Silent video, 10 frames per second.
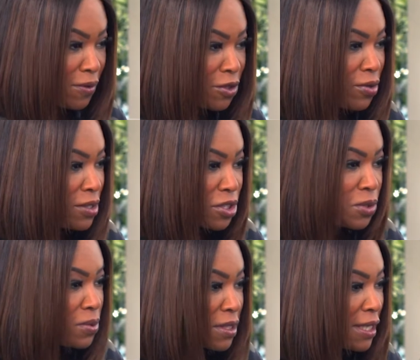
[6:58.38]
the
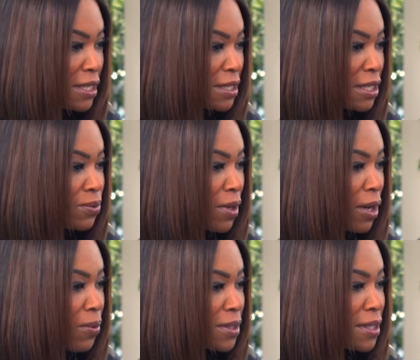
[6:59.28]
transition was not easy as
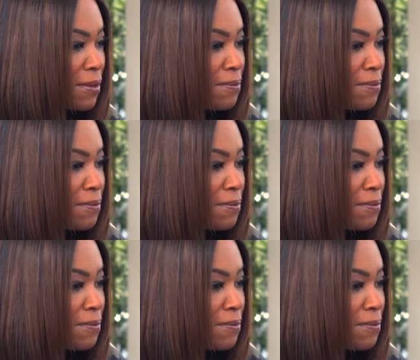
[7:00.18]
well, was it?